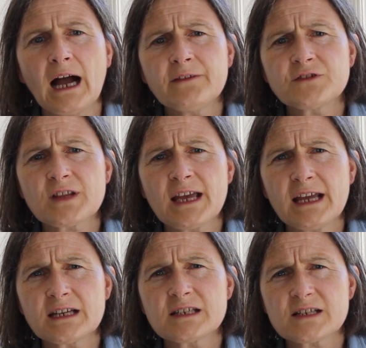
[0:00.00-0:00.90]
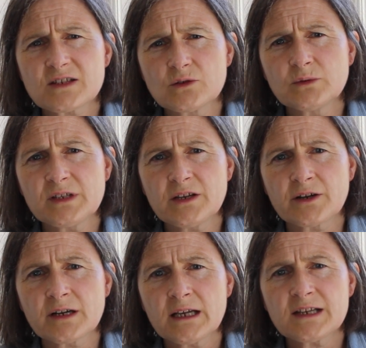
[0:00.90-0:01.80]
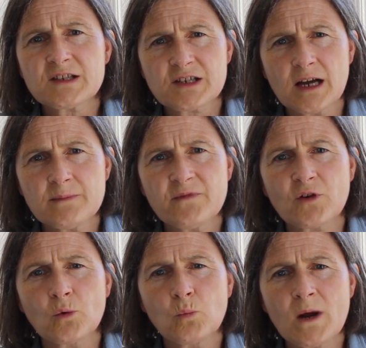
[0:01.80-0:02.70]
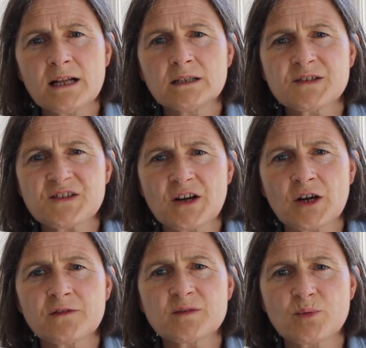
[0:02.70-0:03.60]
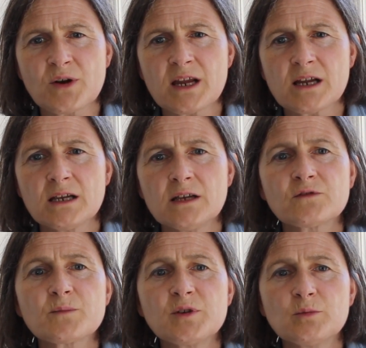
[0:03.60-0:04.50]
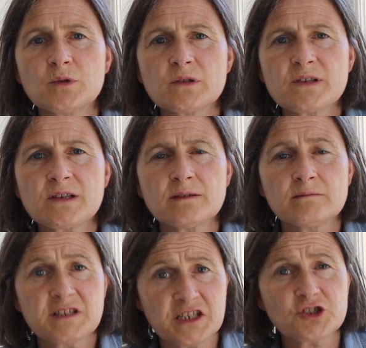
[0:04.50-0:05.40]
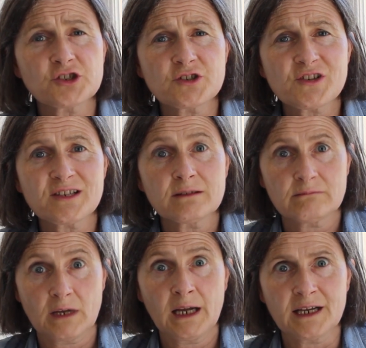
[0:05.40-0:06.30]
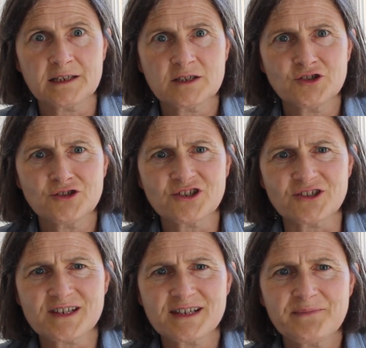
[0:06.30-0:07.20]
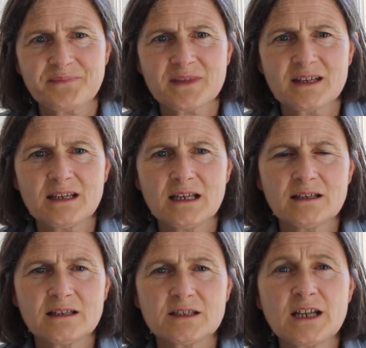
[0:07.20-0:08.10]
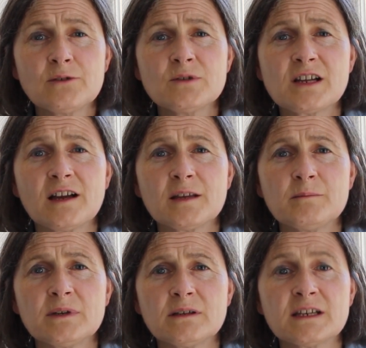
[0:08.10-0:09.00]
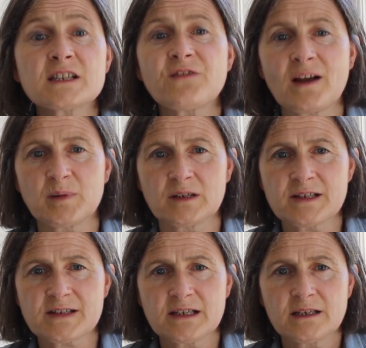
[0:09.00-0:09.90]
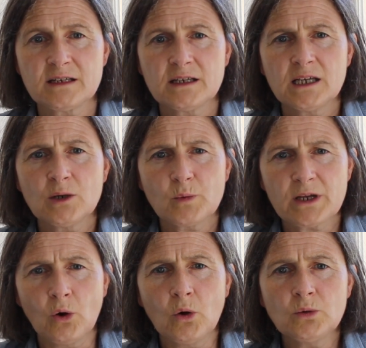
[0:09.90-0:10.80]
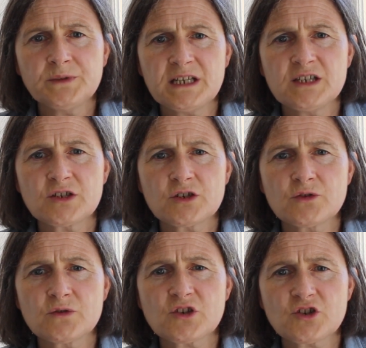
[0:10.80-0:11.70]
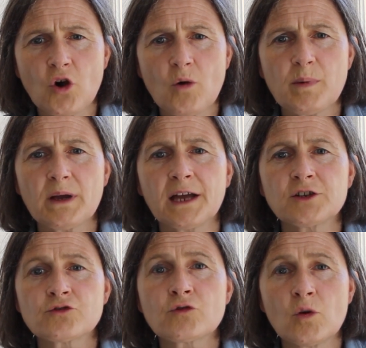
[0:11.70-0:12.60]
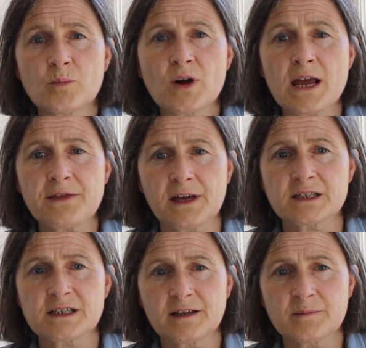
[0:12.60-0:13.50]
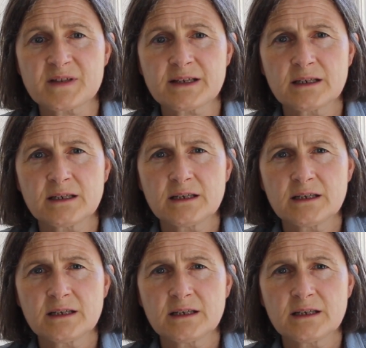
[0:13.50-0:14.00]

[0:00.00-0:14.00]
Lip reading: After the hectic school year, it's time for a well-deserved break for pupils, teachers and tutors. Downtime is fabulous. We all need to stop and draw breath at times.